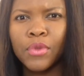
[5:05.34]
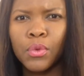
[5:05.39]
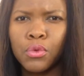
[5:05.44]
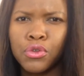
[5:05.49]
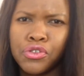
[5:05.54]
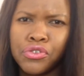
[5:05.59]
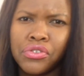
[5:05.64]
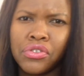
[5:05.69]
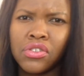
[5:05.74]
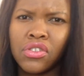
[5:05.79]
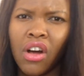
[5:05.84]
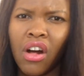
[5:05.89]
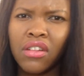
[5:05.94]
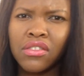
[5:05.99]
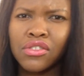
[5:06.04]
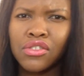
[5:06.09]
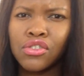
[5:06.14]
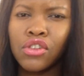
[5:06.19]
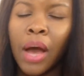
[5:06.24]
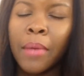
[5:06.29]
which
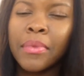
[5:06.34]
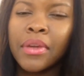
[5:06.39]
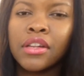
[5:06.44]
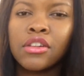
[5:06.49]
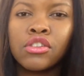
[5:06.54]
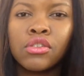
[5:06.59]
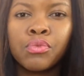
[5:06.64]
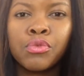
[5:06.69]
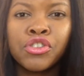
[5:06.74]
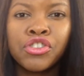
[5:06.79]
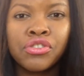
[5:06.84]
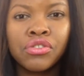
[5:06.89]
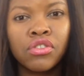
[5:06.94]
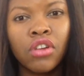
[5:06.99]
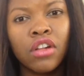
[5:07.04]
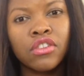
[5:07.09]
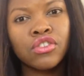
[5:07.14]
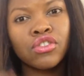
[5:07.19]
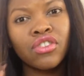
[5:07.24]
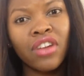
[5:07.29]
results
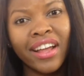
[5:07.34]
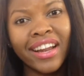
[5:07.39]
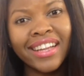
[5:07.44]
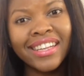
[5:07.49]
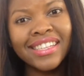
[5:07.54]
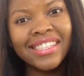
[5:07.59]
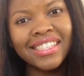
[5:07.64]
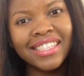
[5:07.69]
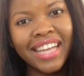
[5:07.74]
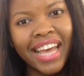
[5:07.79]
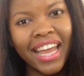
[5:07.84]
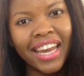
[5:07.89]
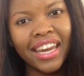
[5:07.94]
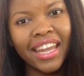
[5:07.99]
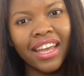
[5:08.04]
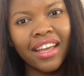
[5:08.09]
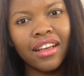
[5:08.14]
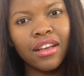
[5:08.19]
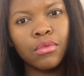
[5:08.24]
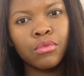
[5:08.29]
to not
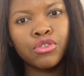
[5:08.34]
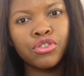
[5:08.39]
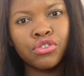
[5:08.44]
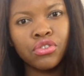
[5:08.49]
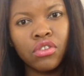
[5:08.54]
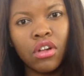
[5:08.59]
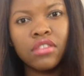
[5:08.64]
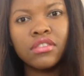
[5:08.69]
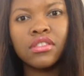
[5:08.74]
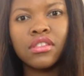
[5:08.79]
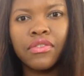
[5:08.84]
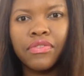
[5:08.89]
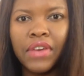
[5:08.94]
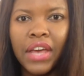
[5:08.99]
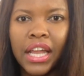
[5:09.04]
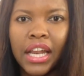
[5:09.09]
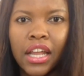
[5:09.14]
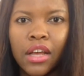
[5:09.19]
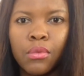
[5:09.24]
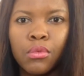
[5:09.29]
understanding, which results to
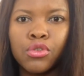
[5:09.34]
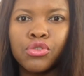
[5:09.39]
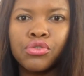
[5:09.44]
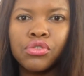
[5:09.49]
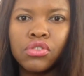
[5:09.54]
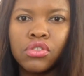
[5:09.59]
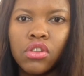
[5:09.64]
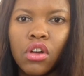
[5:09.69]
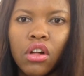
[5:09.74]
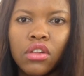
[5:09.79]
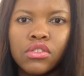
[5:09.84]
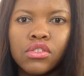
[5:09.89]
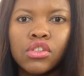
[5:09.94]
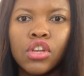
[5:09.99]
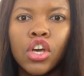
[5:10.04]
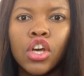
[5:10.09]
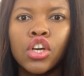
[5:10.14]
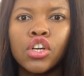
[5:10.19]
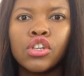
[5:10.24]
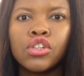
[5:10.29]
failing, which
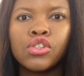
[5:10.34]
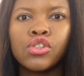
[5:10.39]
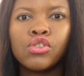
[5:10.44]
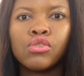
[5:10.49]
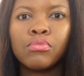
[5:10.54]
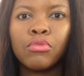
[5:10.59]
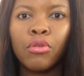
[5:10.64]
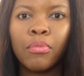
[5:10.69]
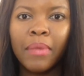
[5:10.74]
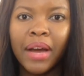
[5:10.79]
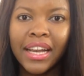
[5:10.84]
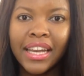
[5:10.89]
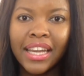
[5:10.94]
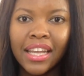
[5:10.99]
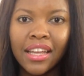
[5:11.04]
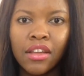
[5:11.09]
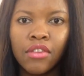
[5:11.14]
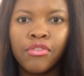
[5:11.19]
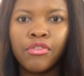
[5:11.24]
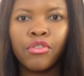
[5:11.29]
results to more
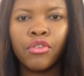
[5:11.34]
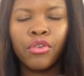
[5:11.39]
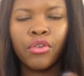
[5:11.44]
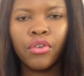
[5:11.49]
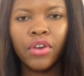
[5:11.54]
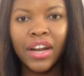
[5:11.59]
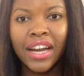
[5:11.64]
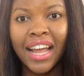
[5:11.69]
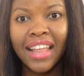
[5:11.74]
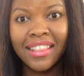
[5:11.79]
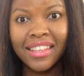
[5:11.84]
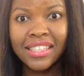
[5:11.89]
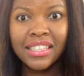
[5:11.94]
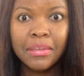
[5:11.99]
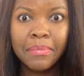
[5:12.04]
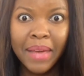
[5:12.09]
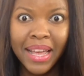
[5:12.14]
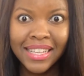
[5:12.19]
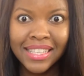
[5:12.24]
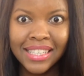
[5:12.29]
money for another
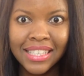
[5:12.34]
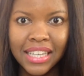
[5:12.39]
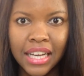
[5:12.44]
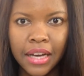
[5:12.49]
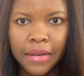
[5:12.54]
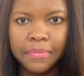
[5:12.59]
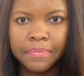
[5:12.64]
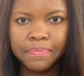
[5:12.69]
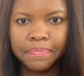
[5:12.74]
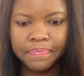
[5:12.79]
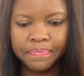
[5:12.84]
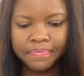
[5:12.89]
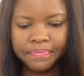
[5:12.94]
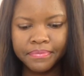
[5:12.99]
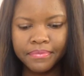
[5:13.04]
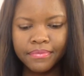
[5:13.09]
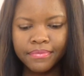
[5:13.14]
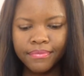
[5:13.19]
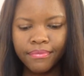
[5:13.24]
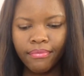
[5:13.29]
semester.
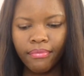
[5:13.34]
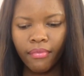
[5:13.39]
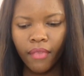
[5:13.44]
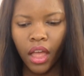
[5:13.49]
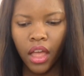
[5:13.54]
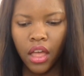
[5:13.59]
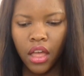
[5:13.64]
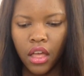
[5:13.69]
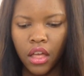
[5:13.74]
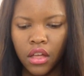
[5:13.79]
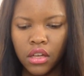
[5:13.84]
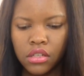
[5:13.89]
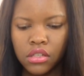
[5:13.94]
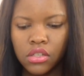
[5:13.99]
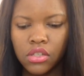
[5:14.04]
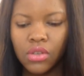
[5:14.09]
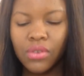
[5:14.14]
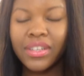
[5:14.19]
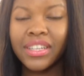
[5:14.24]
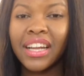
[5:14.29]

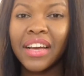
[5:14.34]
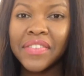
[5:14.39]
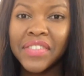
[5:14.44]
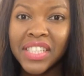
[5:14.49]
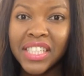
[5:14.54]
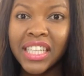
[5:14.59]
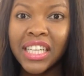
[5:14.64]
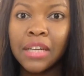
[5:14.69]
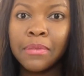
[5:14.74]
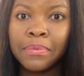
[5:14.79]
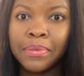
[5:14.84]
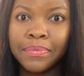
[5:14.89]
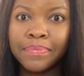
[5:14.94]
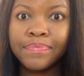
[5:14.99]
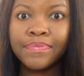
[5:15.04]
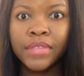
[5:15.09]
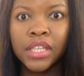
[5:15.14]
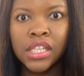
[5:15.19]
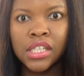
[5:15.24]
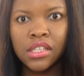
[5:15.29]
So enough sleep
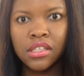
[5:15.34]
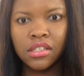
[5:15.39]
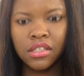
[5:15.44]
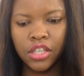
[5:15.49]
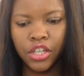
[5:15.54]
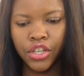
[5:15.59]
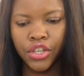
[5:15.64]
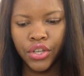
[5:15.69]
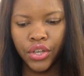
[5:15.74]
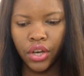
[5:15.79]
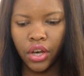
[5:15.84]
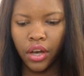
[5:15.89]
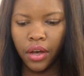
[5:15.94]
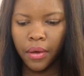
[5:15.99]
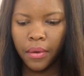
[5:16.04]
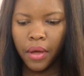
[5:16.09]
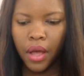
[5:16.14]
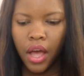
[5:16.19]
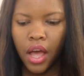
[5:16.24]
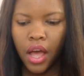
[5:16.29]
is the cure.
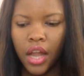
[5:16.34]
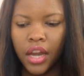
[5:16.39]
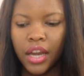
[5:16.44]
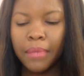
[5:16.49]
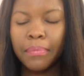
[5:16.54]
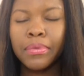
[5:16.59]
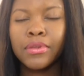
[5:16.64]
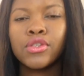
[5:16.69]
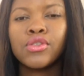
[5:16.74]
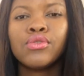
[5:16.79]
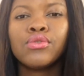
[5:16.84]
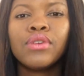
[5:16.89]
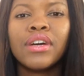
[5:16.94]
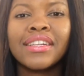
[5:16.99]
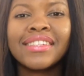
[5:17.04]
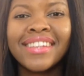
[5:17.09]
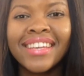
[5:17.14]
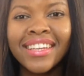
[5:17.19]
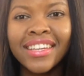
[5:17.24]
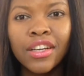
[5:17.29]
Number 2,
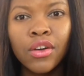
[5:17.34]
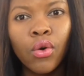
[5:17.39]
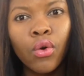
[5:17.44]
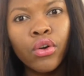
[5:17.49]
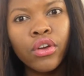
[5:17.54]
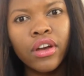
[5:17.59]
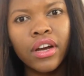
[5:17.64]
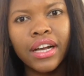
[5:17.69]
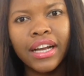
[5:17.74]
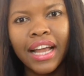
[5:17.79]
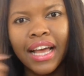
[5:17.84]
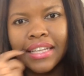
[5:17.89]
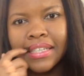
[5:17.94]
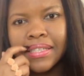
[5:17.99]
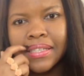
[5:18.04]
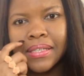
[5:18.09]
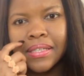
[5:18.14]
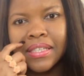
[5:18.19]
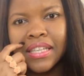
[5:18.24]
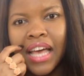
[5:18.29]
attending all your
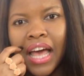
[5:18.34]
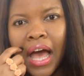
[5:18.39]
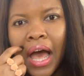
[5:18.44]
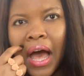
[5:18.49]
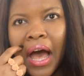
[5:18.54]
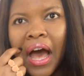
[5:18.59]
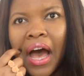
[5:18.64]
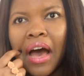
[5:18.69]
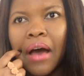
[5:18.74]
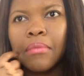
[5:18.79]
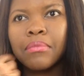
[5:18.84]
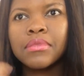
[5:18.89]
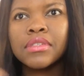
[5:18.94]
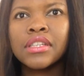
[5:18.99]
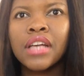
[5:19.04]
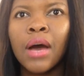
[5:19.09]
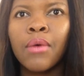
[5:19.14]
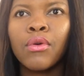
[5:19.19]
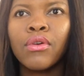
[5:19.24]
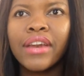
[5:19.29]
classes.
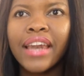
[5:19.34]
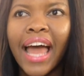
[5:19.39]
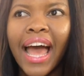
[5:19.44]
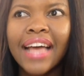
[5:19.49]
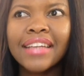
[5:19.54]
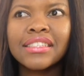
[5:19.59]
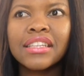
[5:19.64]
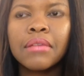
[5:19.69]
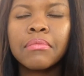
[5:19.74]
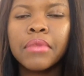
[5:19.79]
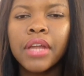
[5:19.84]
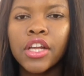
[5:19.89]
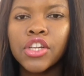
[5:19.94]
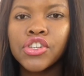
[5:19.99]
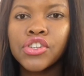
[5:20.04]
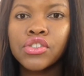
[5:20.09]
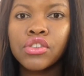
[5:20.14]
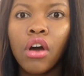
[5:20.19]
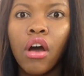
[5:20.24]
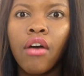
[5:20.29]
I won't lie, some
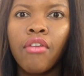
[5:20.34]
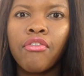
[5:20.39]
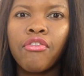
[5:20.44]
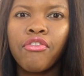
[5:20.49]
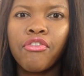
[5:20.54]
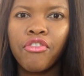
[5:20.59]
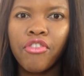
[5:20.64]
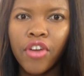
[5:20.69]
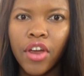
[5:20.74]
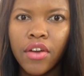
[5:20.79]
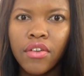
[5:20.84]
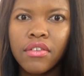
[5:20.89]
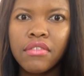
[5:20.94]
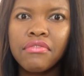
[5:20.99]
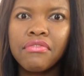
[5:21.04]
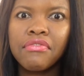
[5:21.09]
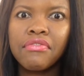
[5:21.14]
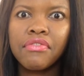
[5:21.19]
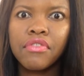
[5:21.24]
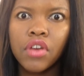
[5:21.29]
lectures are very,
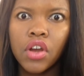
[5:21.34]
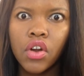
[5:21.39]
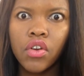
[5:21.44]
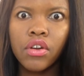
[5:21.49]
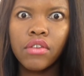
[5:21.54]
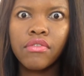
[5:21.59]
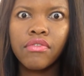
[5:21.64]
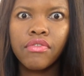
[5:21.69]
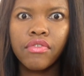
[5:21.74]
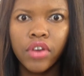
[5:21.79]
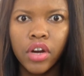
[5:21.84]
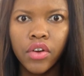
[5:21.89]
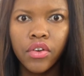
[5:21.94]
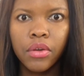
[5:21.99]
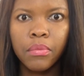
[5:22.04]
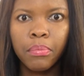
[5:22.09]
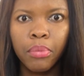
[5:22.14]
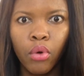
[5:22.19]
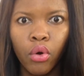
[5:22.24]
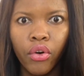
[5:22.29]
very,
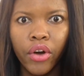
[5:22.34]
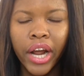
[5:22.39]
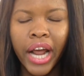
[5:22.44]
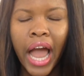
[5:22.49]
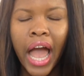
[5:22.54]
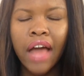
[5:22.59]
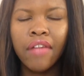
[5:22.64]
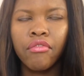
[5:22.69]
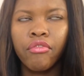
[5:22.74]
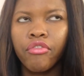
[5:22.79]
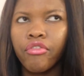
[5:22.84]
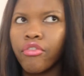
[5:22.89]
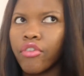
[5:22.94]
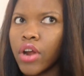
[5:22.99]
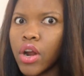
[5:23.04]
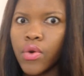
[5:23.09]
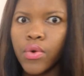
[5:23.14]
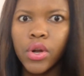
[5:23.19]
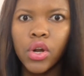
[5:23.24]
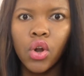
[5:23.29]
very boring and
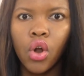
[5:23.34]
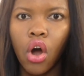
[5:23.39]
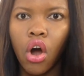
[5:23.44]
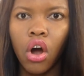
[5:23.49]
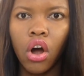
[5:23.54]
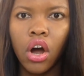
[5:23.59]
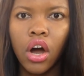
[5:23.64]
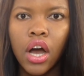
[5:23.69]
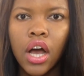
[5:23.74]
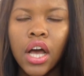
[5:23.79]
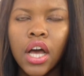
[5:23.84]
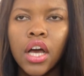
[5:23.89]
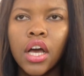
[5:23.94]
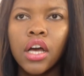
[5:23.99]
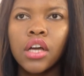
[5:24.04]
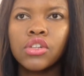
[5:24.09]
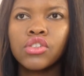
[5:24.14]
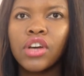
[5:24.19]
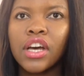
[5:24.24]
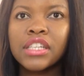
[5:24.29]
very long.
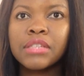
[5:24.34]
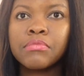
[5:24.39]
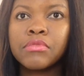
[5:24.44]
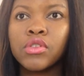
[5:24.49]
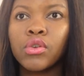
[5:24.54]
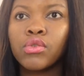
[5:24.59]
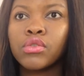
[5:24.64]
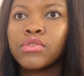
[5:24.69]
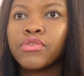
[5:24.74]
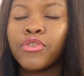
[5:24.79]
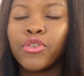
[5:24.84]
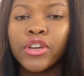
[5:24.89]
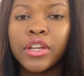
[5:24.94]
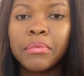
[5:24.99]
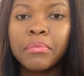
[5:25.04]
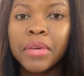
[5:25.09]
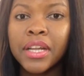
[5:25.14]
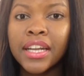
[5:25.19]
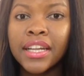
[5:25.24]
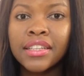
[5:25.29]
Trust me, those
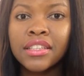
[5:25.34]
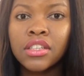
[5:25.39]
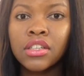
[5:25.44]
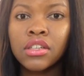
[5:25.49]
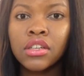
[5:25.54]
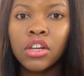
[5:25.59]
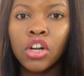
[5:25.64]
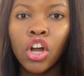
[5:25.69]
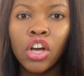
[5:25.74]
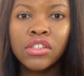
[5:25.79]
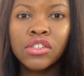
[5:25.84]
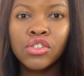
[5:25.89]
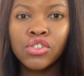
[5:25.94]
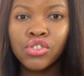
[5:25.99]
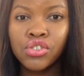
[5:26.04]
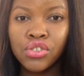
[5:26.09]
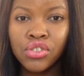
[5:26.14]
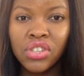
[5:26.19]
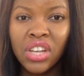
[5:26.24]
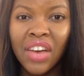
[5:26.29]
40-minute
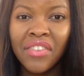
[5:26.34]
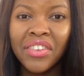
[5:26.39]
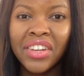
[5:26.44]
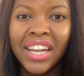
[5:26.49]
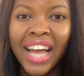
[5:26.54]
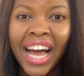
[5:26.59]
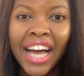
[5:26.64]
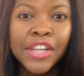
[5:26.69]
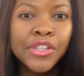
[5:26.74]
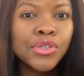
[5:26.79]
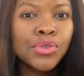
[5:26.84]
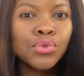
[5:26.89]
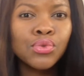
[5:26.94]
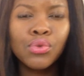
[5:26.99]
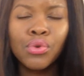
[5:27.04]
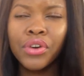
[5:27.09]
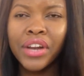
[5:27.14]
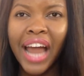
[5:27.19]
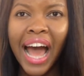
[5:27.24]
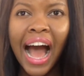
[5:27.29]
classes you used to have in high
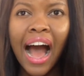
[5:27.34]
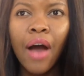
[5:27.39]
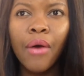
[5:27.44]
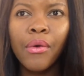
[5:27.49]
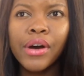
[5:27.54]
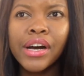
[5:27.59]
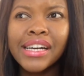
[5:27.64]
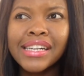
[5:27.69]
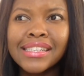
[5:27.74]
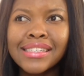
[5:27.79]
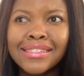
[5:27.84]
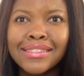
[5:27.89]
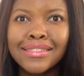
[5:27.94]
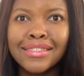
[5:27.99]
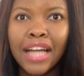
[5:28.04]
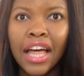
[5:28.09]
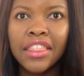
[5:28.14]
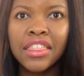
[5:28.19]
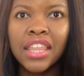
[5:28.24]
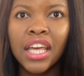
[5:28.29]
school, an hour is
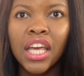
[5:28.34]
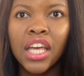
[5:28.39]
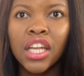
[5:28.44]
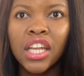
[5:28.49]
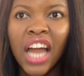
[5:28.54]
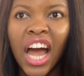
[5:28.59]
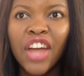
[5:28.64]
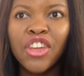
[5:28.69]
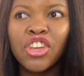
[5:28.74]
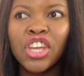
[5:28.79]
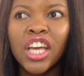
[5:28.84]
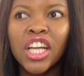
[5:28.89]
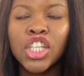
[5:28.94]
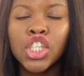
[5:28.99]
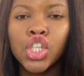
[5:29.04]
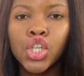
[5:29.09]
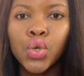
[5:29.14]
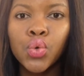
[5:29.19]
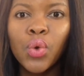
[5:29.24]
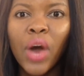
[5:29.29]
nothing. Now you
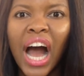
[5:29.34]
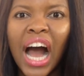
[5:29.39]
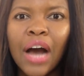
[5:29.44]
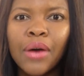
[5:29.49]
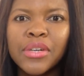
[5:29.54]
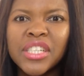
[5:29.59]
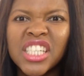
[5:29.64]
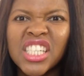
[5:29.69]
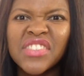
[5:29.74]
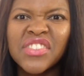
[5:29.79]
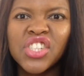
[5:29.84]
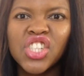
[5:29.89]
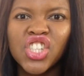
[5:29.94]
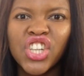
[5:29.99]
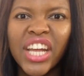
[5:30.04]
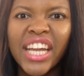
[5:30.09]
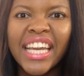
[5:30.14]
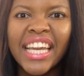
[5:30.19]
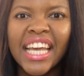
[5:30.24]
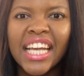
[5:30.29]
get 2 hours of
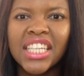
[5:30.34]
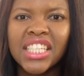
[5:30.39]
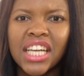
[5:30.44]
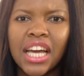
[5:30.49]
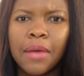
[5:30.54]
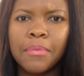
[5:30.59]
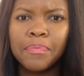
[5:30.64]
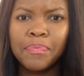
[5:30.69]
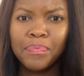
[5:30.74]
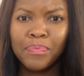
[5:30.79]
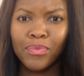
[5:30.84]
straight lecture,